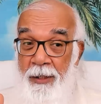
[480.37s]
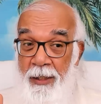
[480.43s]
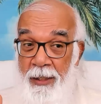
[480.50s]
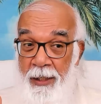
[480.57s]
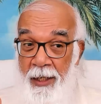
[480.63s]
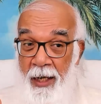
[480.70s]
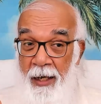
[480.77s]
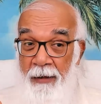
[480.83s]

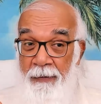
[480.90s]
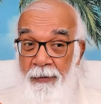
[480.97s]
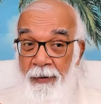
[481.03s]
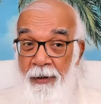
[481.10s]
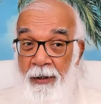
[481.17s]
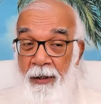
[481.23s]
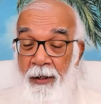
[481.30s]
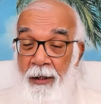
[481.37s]

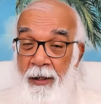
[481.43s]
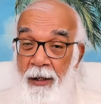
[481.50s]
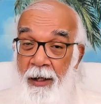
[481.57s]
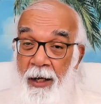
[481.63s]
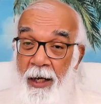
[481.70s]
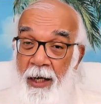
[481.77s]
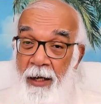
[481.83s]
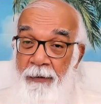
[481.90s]

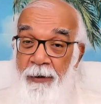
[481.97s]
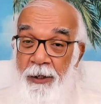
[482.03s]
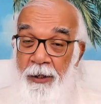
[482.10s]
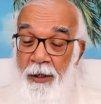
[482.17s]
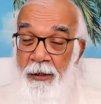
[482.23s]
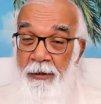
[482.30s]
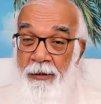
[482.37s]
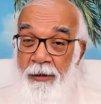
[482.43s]

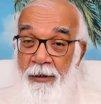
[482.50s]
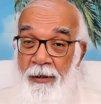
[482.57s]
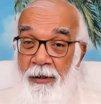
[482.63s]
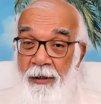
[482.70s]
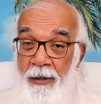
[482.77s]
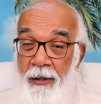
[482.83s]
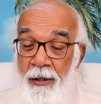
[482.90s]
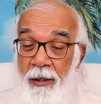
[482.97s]
self-evident.
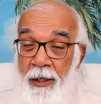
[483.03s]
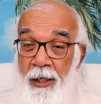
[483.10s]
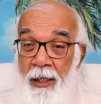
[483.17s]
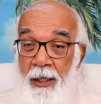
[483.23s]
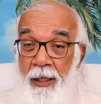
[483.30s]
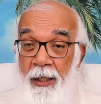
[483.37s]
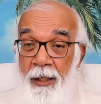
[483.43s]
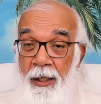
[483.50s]

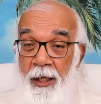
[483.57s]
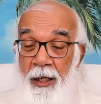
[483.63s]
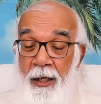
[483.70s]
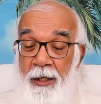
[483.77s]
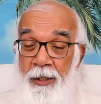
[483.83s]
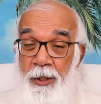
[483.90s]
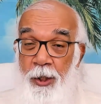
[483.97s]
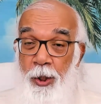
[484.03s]
There
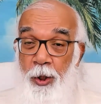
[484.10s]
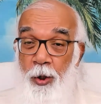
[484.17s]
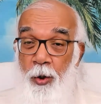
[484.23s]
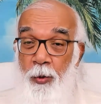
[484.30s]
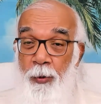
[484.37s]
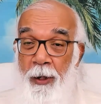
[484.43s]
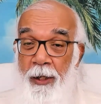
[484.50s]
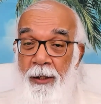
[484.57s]
is no
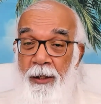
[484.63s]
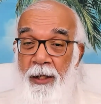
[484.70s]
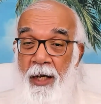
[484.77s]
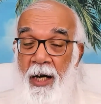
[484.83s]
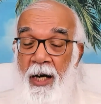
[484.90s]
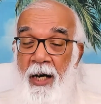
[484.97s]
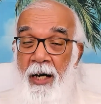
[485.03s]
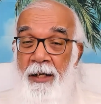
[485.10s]
one
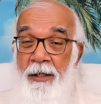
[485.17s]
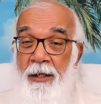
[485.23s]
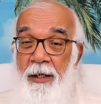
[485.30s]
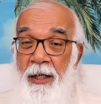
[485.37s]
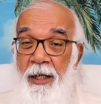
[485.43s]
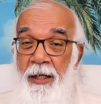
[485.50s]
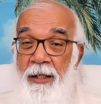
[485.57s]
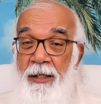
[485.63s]
that
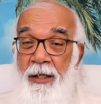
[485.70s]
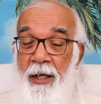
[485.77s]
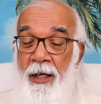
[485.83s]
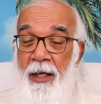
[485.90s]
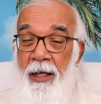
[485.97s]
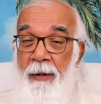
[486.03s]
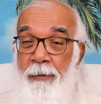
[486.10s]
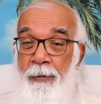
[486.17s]
needs
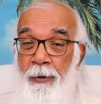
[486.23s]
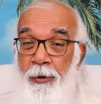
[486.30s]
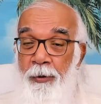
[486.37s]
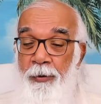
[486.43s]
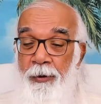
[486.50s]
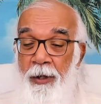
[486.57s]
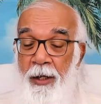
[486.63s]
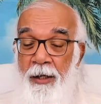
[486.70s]
any
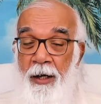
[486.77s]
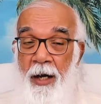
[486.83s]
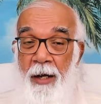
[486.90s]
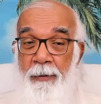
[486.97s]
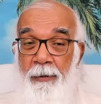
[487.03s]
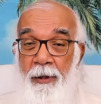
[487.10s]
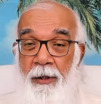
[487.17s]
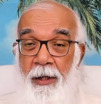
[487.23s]
proof that I
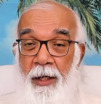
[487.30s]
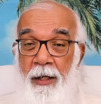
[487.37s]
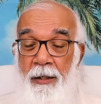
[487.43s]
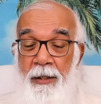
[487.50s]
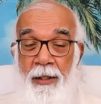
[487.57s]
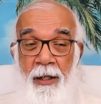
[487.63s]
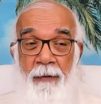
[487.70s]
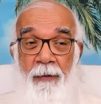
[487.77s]
am the real
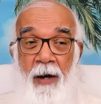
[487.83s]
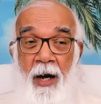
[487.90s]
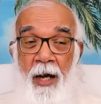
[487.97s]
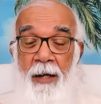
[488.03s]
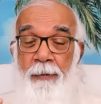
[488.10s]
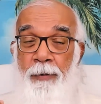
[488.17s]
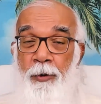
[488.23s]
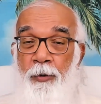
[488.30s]
self.
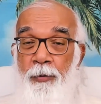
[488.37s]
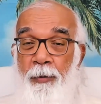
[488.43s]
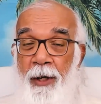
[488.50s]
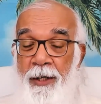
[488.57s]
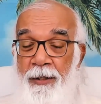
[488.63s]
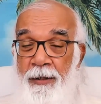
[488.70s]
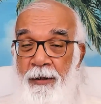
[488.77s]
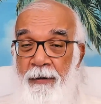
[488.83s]
I prove
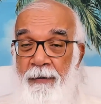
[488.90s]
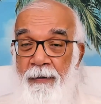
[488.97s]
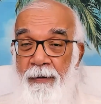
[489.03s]
myself.